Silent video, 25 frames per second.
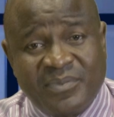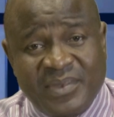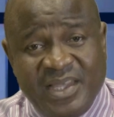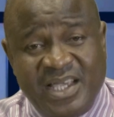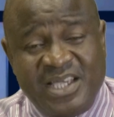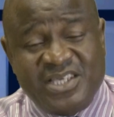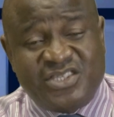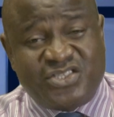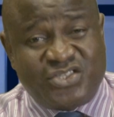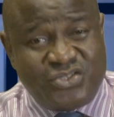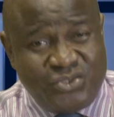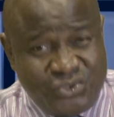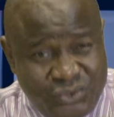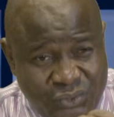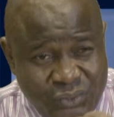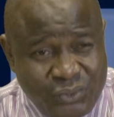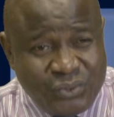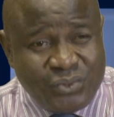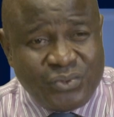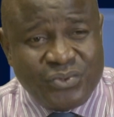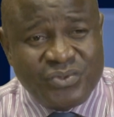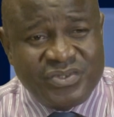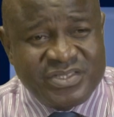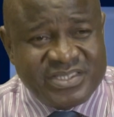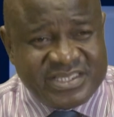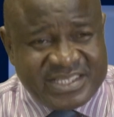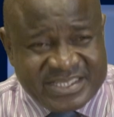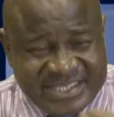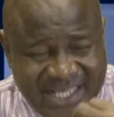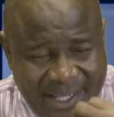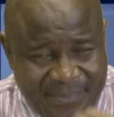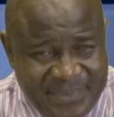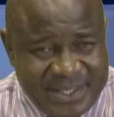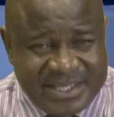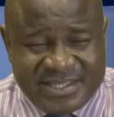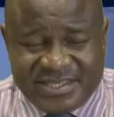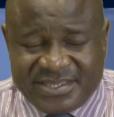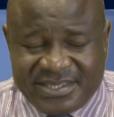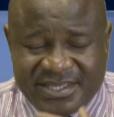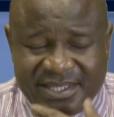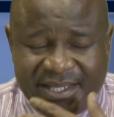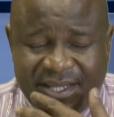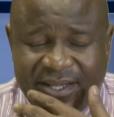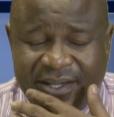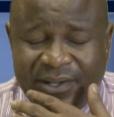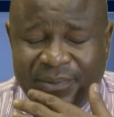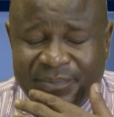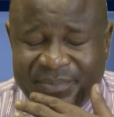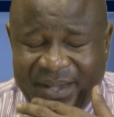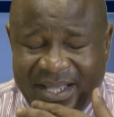Is you determined.
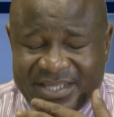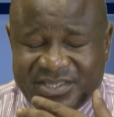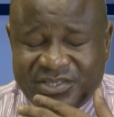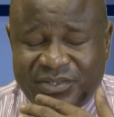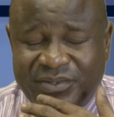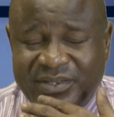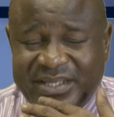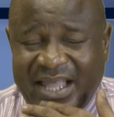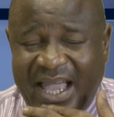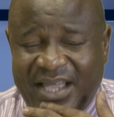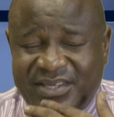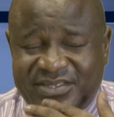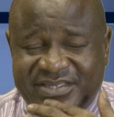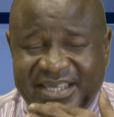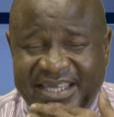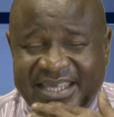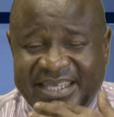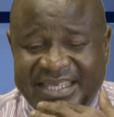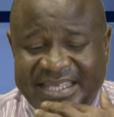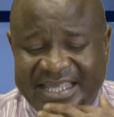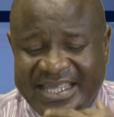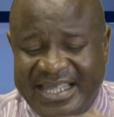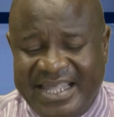Pastor, what are you saying?